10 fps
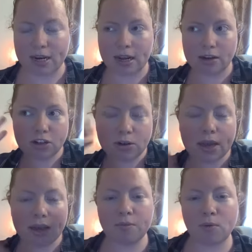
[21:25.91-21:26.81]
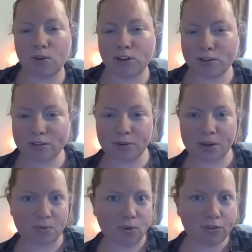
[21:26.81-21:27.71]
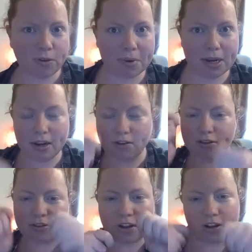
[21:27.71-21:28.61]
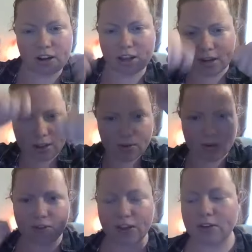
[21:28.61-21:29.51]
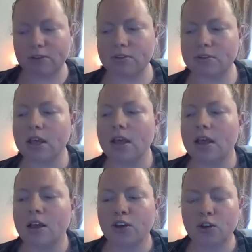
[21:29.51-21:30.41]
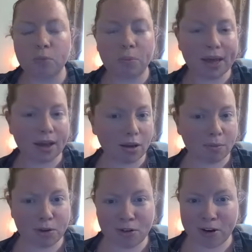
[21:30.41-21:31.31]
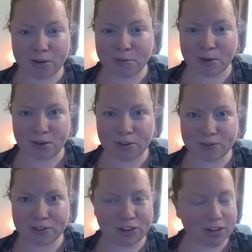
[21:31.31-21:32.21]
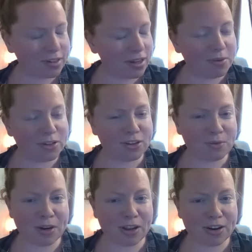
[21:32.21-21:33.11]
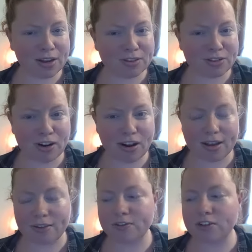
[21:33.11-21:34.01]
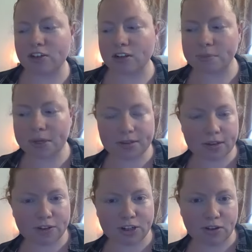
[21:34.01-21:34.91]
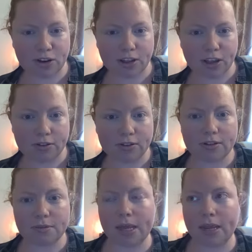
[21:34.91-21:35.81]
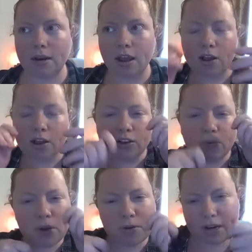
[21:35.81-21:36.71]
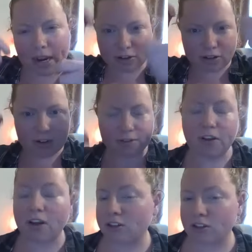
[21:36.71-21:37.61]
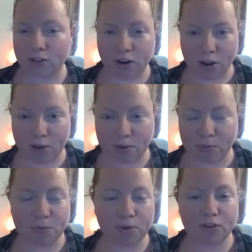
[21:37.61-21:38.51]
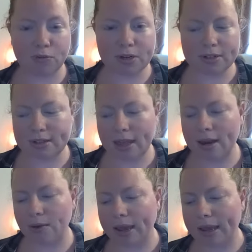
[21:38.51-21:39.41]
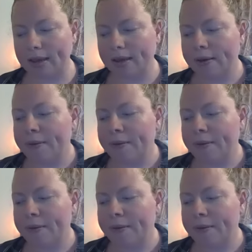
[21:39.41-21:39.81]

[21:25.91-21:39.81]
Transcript: And as you get more used to it and more familiar and you start learning all of those, you'll pick up your own moves, just like we do when we learn how to drive. Just because I've shown you those doesn't mean you won't naturally find your own movements anyway.